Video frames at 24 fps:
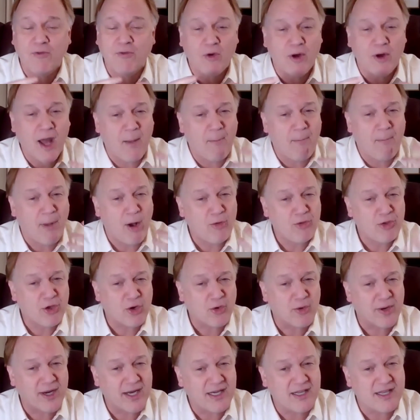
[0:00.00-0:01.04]
If we're not both
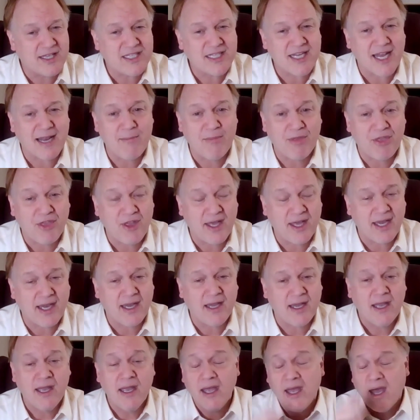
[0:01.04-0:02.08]
agreeing to the same
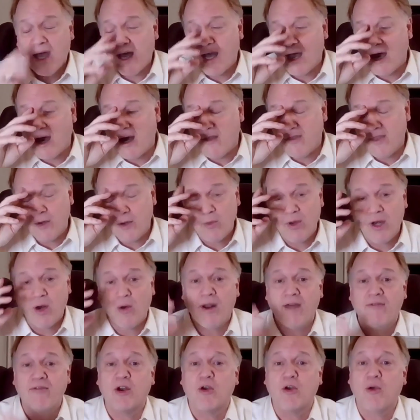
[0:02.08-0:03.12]
thing, then we
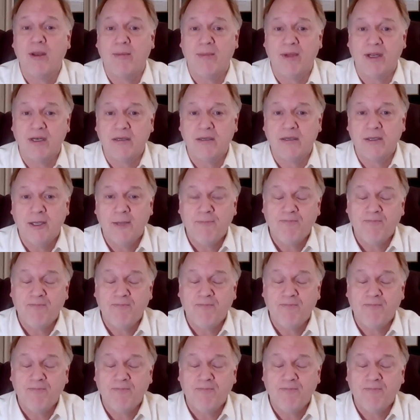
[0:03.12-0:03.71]
don't have an agreement.